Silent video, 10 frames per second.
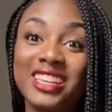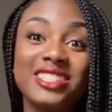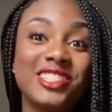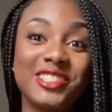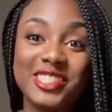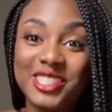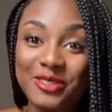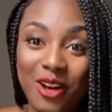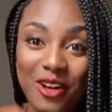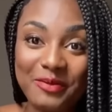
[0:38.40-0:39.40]
Cheers to
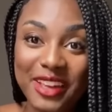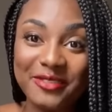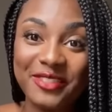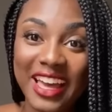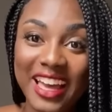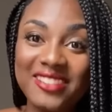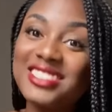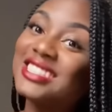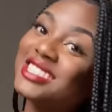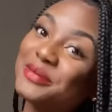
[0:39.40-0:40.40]
all my fabs
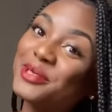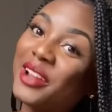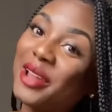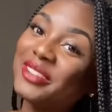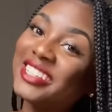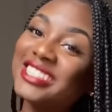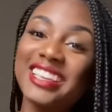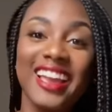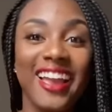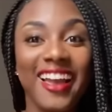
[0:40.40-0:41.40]
and subscribers,
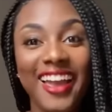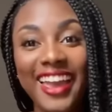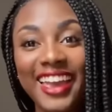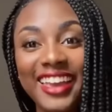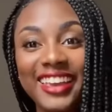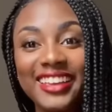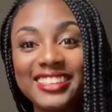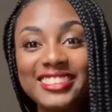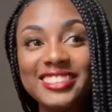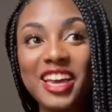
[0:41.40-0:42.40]

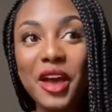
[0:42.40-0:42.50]
and